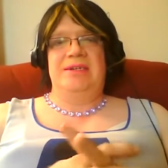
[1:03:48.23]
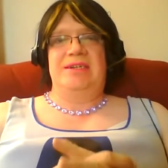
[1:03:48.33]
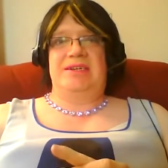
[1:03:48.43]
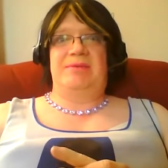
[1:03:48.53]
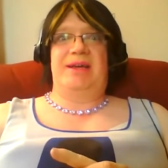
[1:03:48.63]

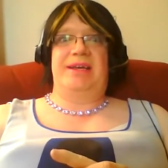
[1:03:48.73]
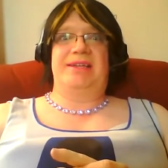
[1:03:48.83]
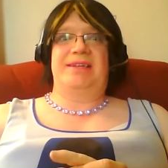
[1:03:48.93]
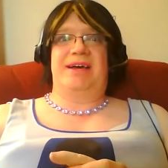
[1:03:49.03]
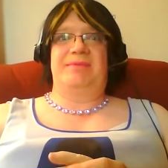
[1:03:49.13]
So my
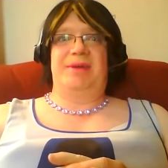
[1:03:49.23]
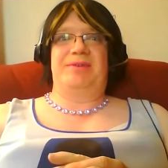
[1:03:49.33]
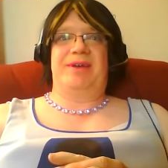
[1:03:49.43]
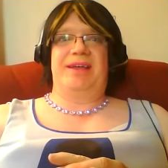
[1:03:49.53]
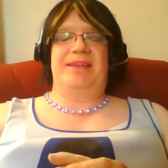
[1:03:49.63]
kids ought to be
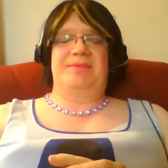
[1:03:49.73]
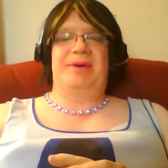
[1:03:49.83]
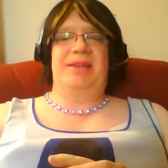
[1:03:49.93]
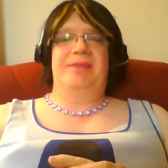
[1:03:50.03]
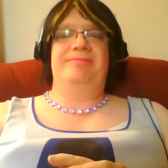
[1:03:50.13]
okay this
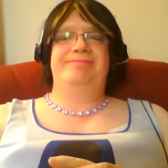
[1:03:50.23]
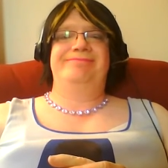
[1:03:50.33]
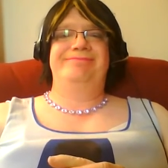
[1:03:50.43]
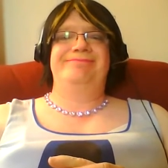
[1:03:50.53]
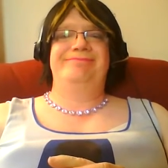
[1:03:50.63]
month.
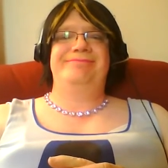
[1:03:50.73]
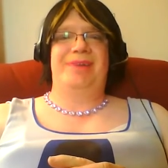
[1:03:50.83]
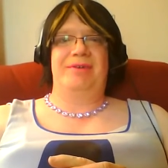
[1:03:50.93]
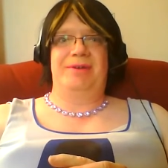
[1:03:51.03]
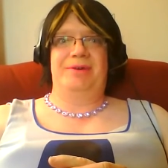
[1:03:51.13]

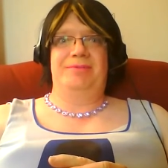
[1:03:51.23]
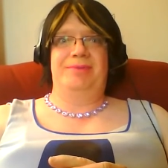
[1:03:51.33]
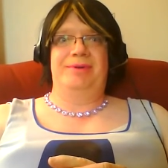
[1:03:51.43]
I would hope.